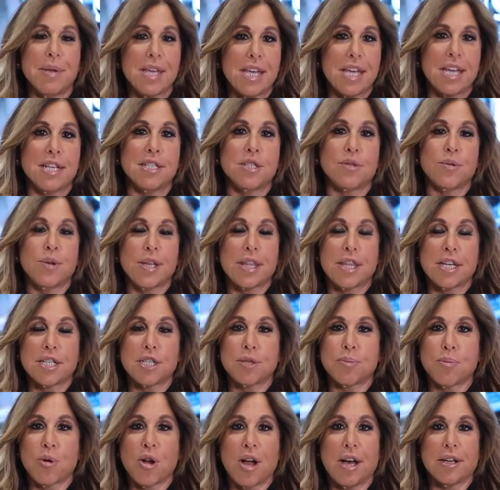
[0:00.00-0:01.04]
begins with
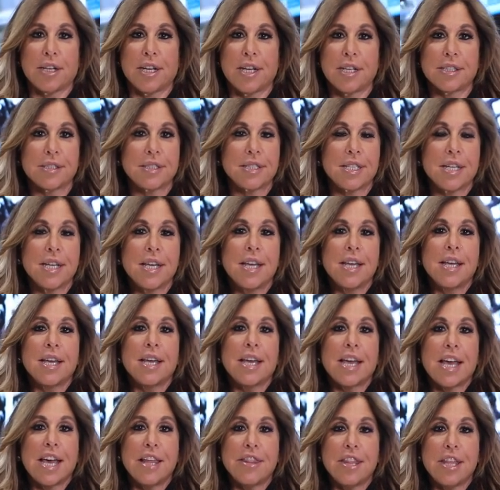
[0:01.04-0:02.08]
its product.
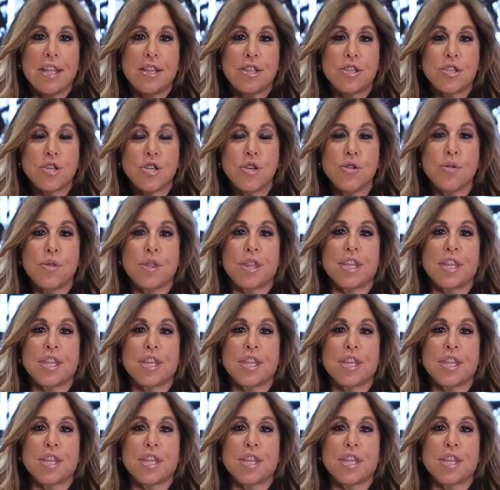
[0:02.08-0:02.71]
And the two